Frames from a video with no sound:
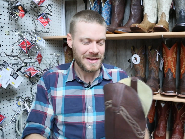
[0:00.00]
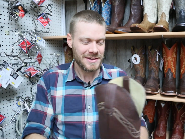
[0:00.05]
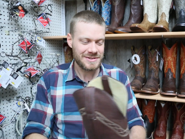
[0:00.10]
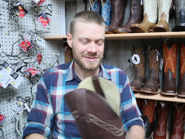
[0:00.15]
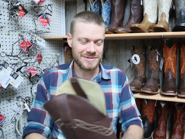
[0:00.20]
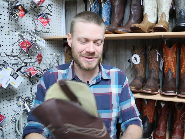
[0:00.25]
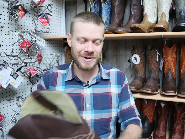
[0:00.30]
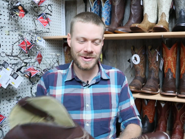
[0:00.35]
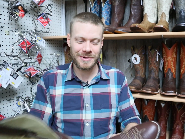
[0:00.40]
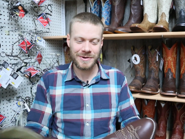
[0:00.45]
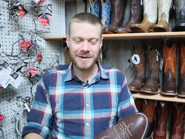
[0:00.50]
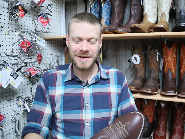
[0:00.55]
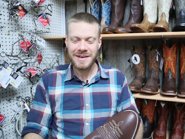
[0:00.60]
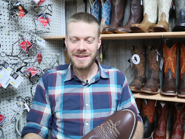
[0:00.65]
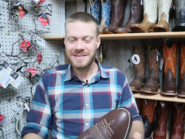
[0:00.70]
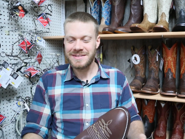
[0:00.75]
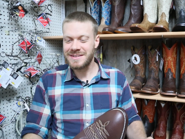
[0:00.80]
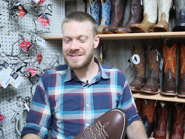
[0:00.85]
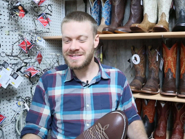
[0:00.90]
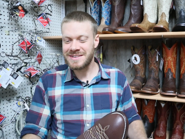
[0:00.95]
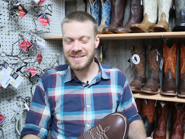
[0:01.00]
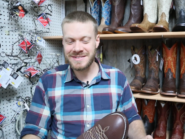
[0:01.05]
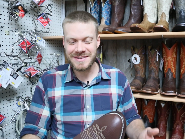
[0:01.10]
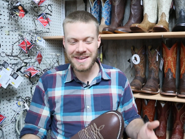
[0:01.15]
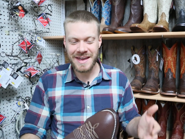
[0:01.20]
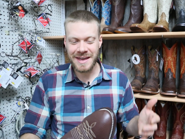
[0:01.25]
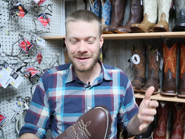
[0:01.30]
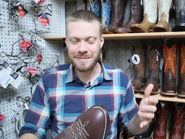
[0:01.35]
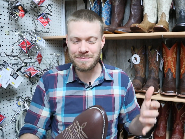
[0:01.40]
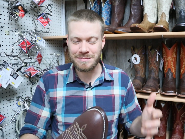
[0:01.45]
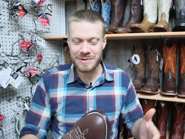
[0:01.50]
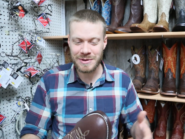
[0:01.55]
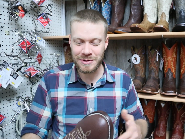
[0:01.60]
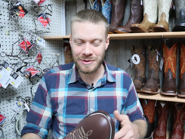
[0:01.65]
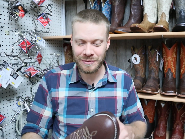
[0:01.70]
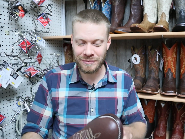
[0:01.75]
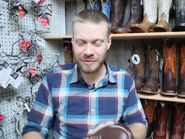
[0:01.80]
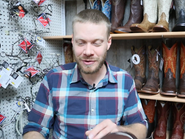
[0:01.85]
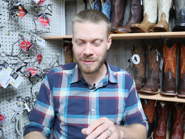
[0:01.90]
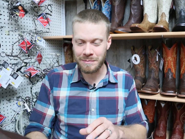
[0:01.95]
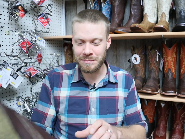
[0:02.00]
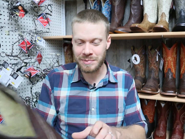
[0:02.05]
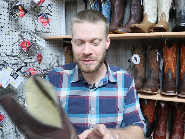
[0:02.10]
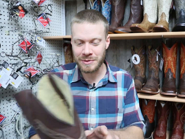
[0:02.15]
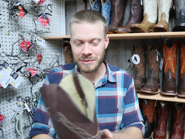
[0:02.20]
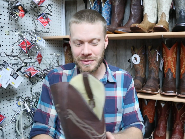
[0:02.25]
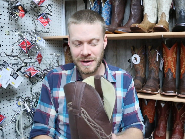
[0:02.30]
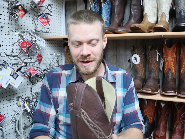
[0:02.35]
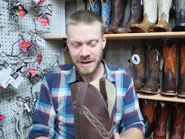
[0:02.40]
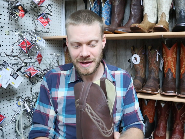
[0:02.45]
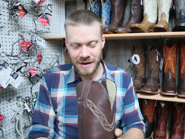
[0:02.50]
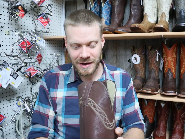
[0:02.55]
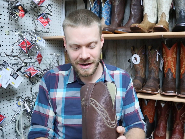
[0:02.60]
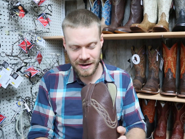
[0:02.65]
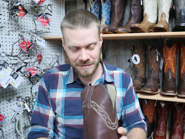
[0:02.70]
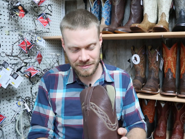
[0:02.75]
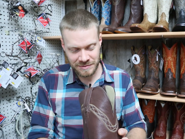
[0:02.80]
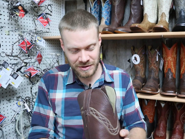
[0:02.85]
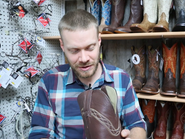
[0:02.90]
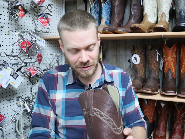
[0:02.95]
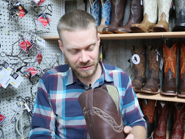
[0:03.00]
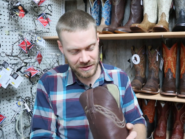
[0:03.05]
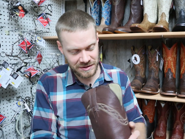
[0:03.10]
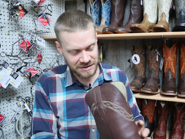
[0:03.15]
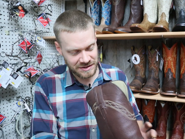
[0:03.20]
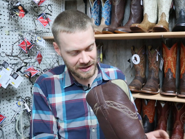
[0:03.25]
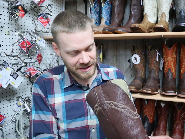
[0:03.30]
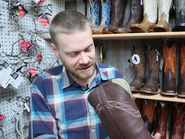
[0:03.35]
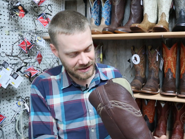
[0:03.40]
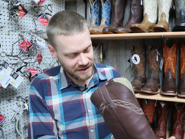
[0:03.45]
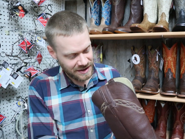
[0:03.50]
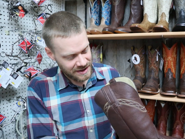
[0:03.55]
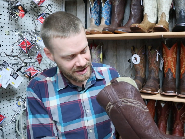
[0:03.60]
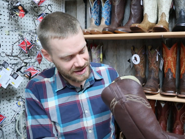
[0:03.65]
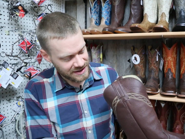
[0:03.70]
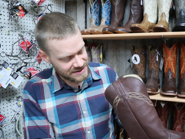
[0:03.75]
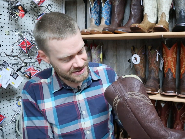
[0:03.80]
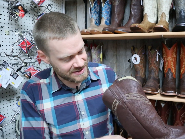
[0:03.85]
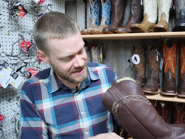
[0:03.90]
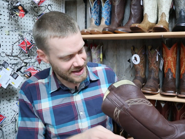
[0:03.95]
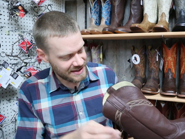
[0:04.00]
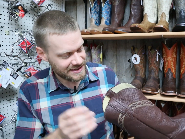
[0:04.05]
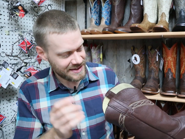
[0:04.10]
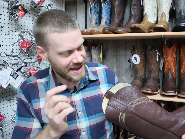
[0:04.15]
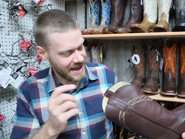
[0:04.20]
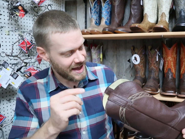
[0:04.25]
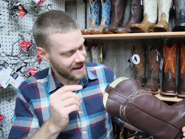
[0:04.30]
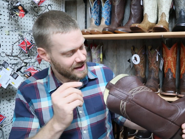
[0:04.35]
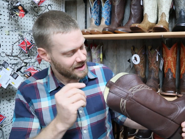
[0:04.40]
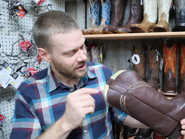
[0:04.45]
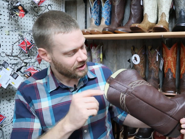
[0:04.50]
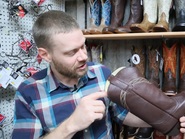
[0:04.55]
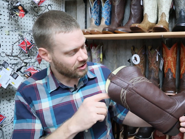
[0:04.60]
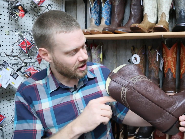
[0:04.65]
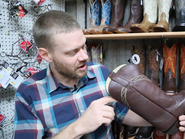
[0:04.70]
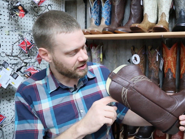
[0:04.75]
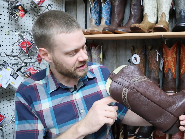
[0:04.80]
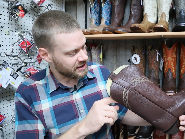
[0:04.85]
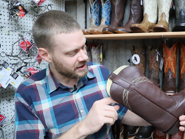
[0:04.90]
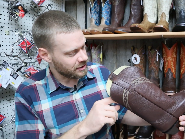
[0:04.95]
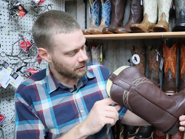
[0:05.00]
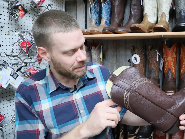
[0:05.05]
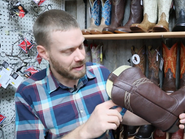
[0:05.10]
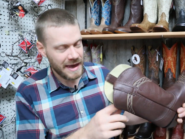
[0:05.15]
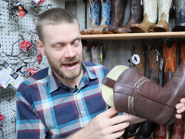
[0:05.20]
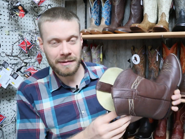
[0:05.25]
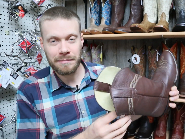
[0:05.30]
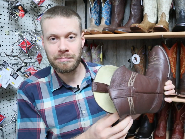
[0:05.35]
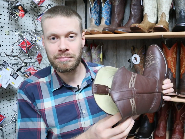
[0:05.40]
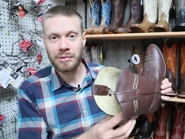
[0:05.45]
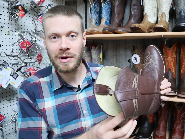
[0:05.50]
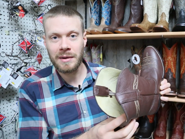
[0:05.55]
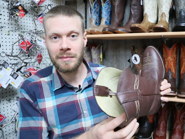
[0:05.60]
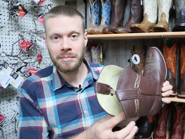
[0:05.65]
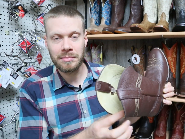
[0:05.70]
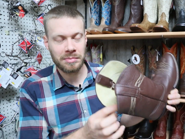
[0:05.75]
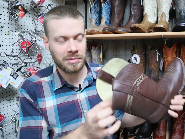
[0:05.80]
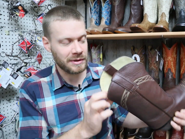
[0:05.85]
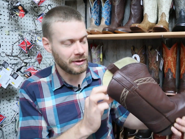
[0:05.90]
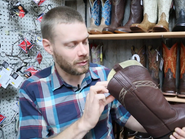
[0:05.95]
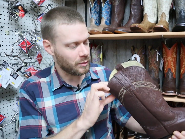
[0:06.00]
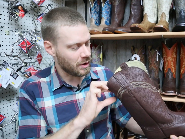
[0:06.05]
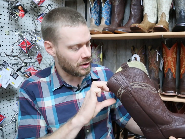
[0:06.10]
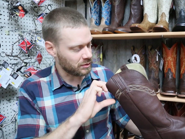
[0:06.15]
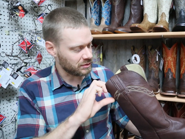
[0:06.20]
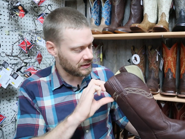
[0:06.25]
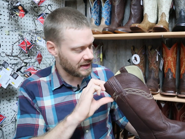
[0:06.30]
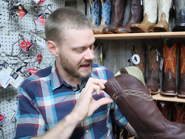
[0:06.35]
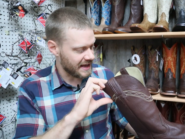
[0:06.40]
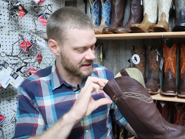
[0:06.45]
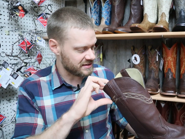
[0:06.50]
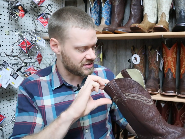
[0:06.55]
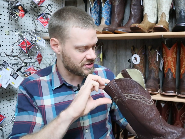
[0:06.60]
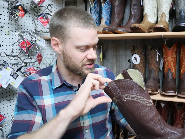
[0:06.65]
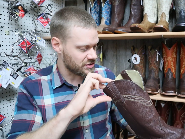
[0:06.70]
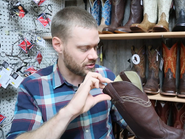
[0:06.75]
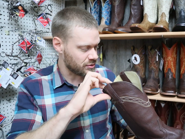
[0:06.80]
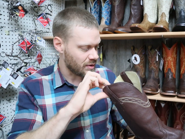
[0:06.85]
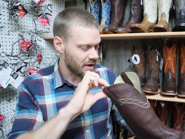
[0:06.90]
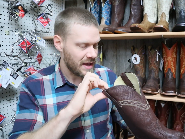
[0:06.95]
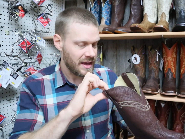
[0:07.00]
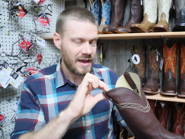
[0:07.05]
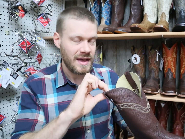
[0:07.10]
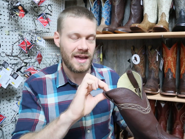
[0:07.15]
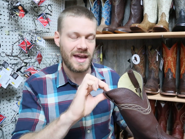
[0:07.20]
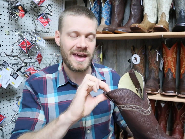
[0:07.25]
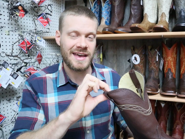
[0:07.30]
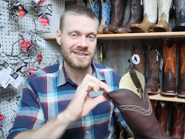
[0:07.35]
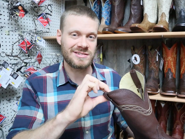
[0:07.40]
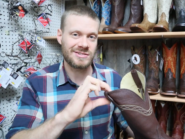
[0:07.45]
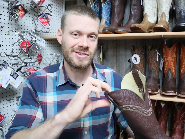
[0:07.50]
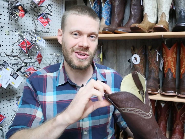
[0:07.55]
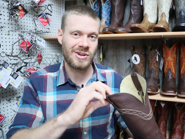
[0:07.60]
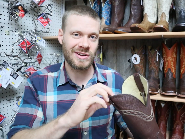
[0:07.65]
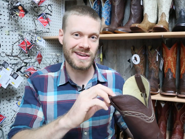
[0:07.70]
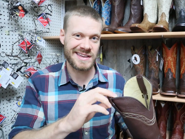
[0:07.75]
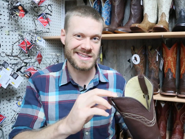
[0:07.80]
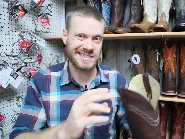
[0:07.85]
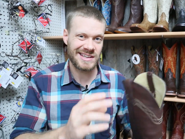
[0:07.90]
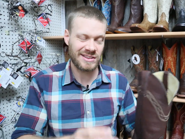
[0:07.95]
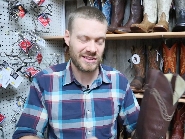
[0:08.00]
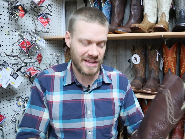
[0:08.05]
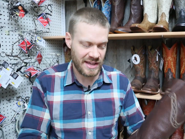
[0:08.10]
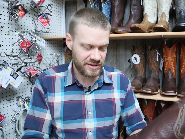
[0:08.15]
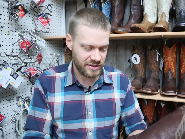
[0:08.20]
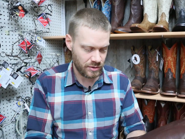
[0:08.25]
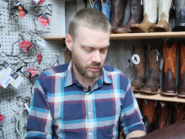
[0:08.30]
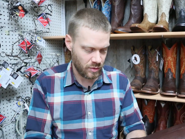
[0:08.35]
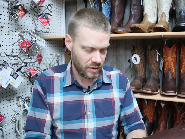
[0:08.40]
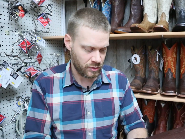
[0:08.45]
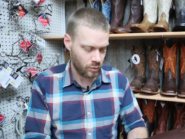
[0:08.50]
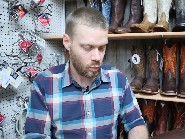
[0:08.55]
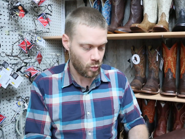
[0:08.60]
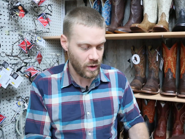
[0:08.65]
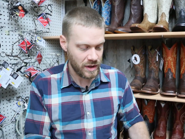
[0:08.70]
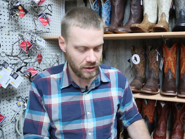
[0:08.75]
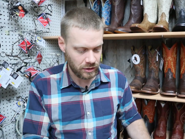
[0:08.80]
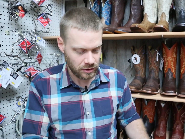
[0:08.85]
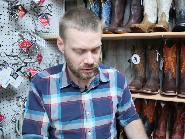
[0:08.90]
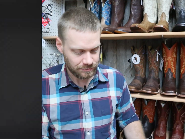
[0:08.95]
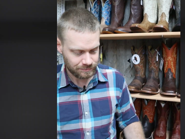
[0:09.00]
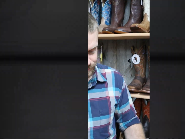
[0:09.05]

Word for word: So this is a beautiful boot. Uh, the only thing is that that cloth heel pad probably won't last you as long as a leather one will.